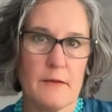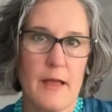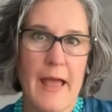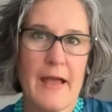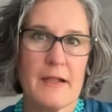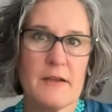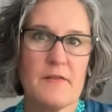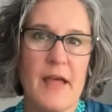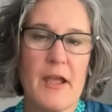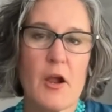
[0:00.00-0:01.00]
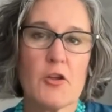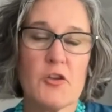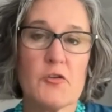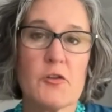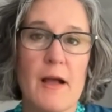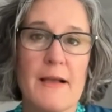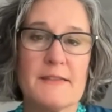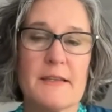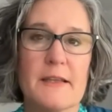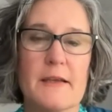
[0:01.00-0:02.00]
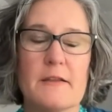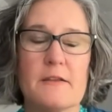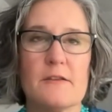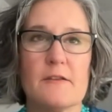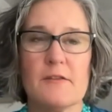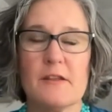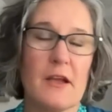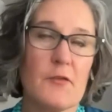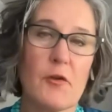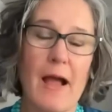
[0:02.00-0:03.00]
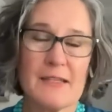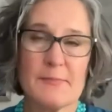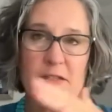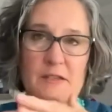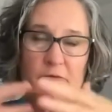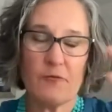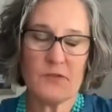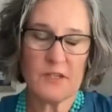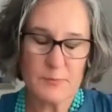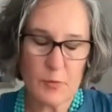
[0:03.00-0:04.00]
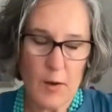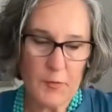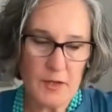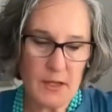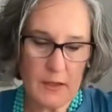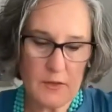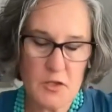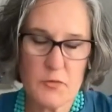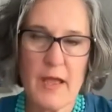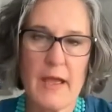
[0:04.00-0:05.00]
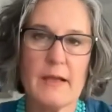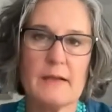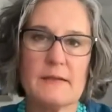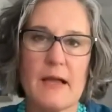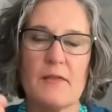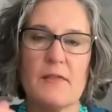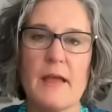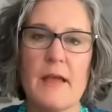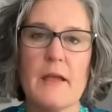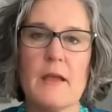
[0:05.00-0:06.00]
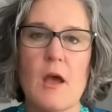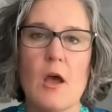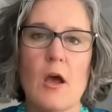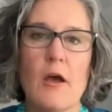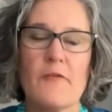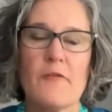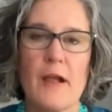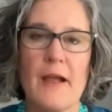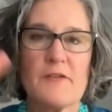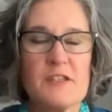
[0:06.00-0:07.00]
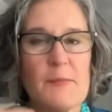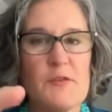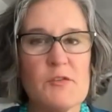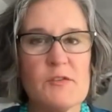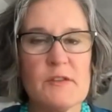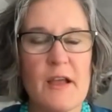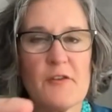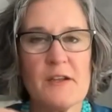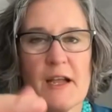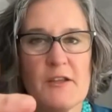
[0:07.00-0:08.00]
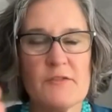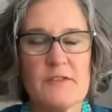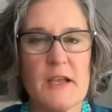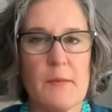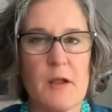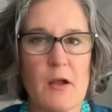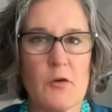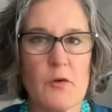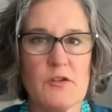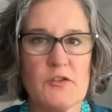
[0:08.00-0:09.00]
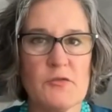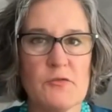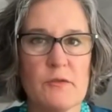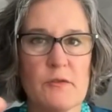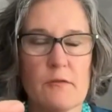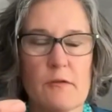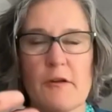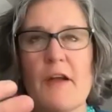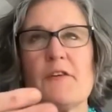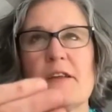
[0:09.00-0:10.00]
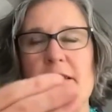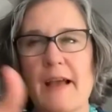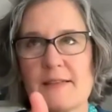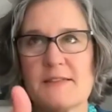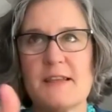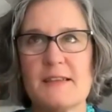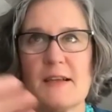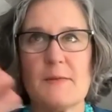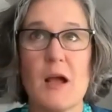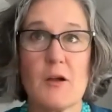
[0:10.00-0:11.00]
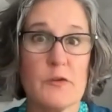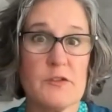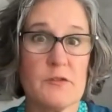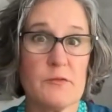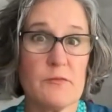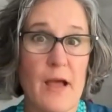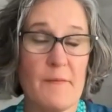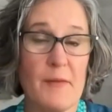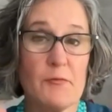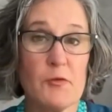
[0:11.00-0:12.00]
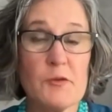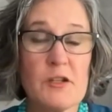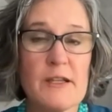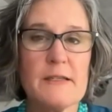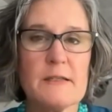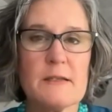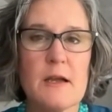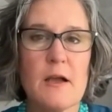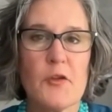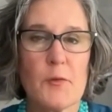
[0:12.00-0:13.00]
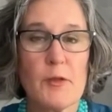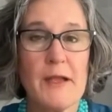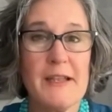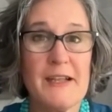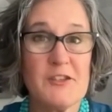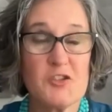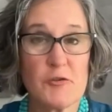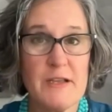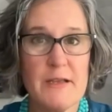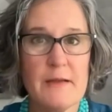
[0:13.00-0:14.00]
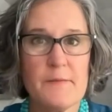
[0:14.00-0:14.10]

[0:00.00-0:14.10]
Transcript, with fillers: and okay. they are utilizing it. The other aspect of this property in the UK is that they, for every time you, every night you say, I'm not going to, or every guest says, I'm not going to have my room cleaned, they're planting a tree